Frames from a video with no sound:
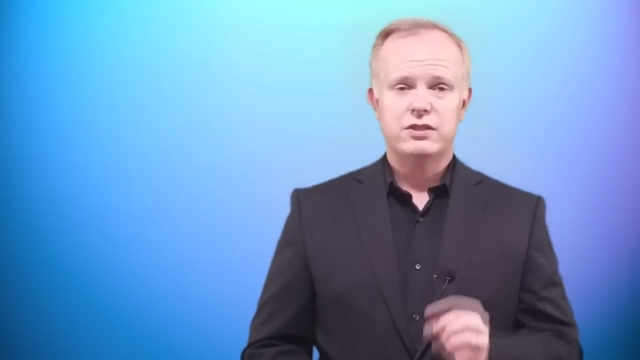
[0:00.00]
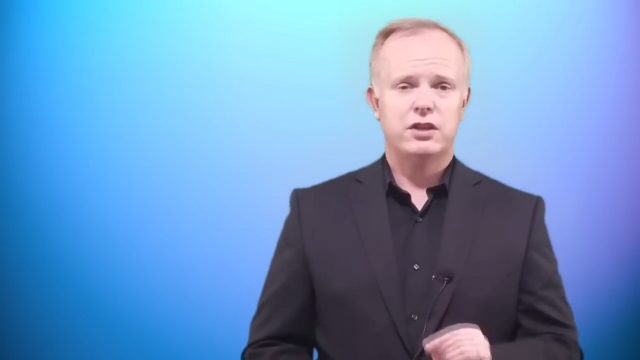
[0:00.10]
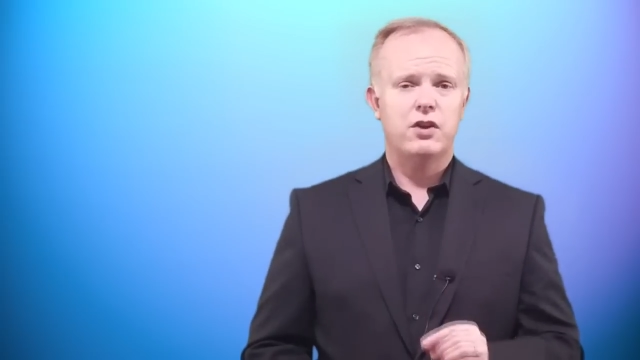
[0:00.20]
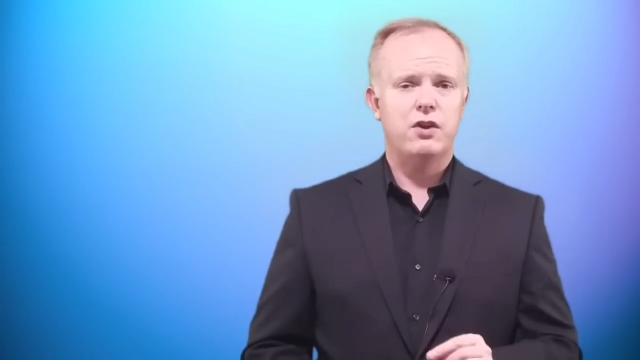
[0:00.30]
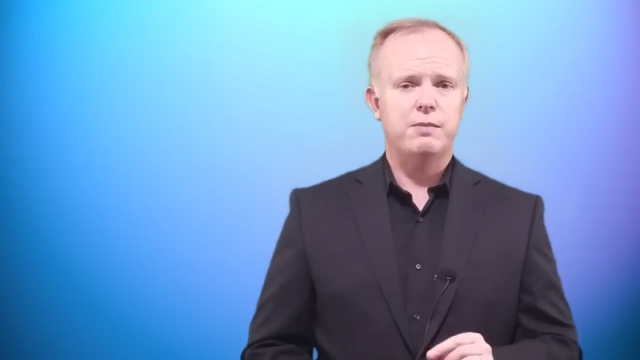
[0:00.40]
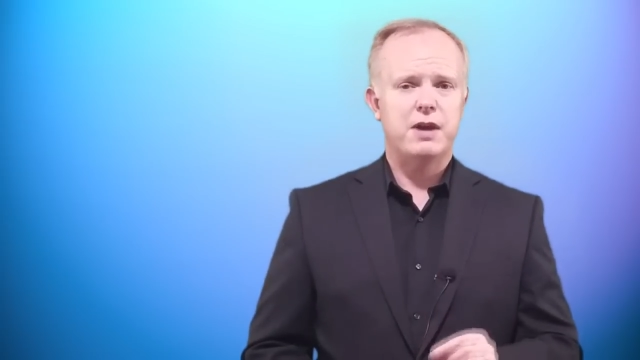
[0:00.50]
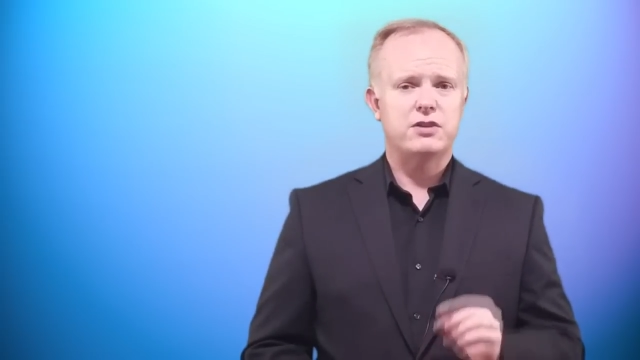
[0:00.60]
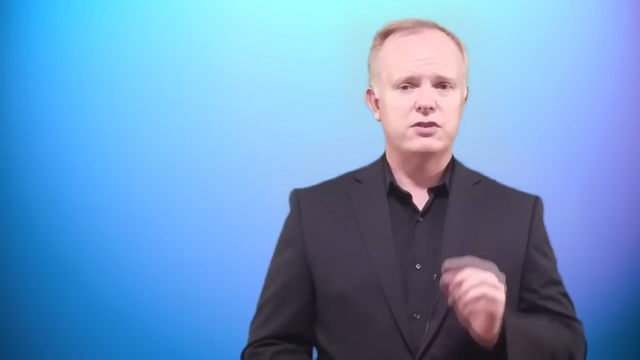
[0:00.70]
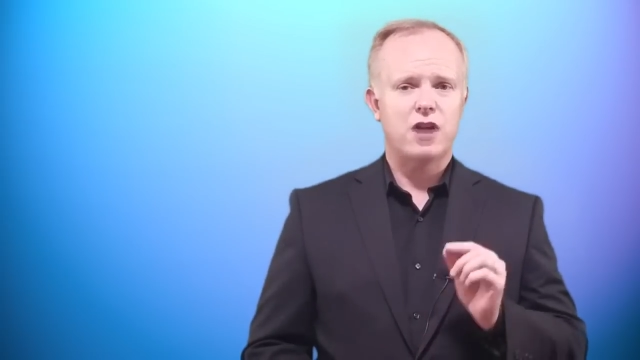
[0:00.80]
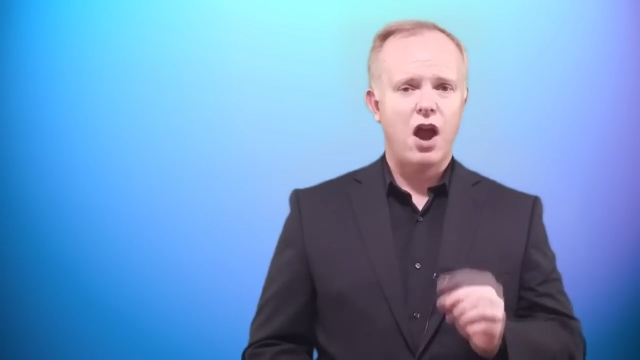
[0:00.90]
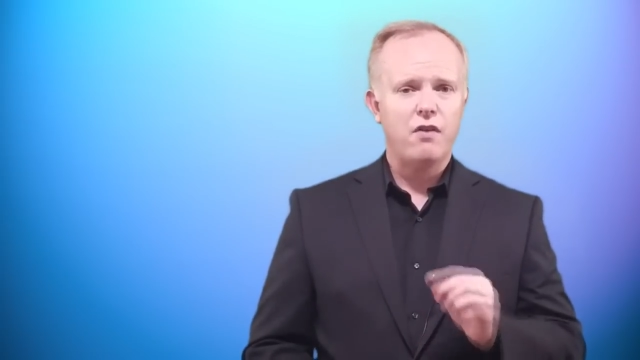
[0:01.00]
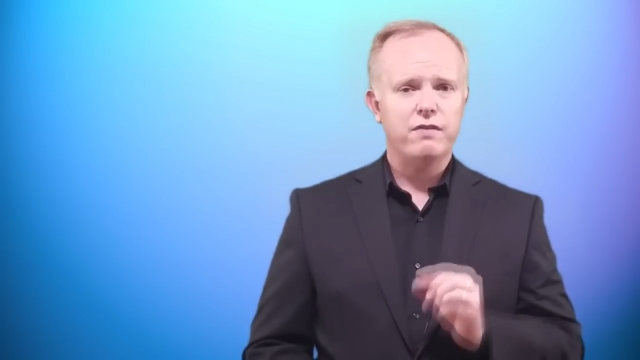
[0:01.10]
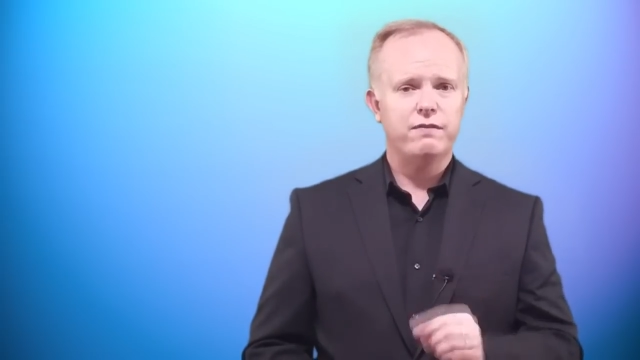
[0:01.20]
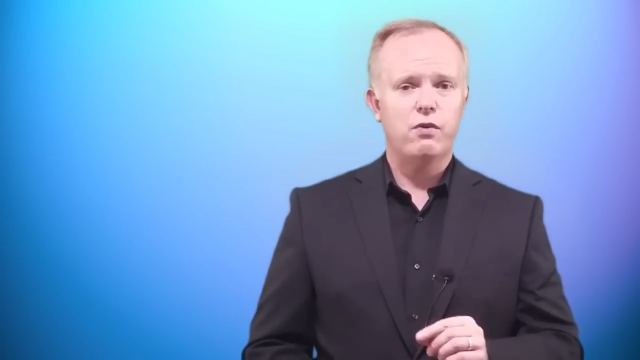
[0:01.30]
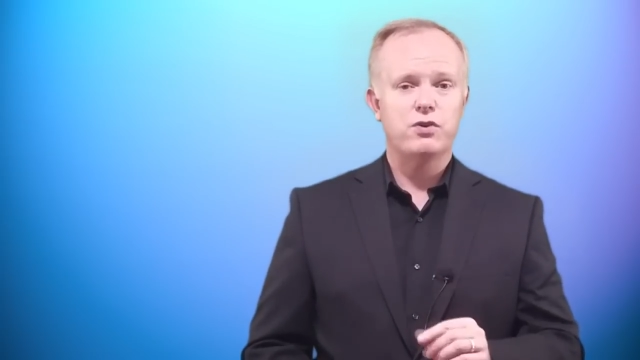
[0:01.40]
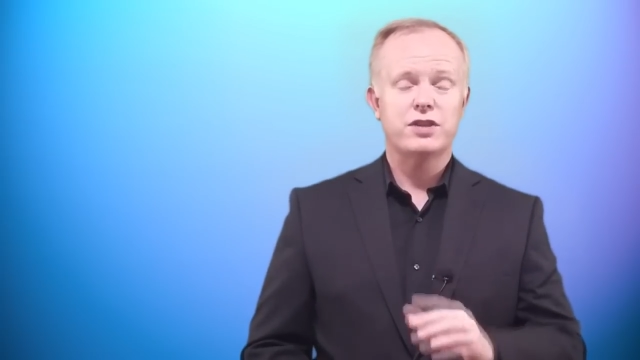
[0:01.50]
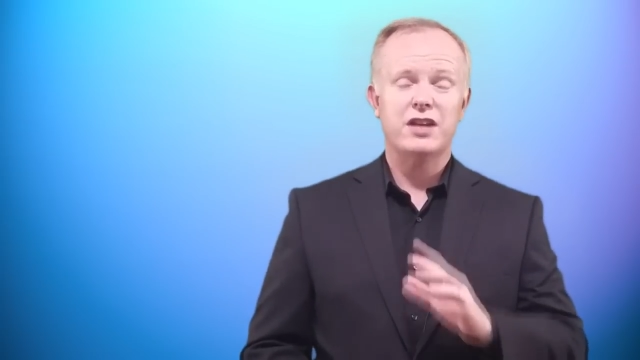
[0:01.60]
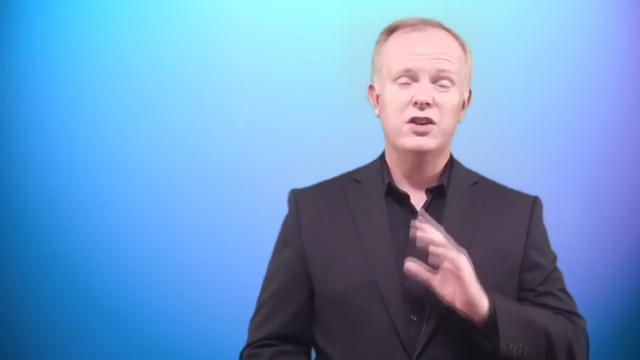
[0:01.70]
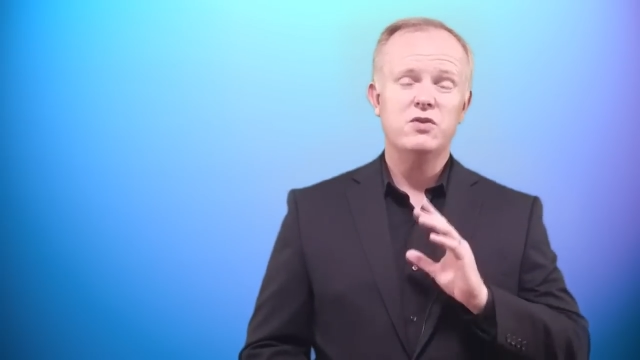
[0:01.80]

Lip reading: security measures are enforced and you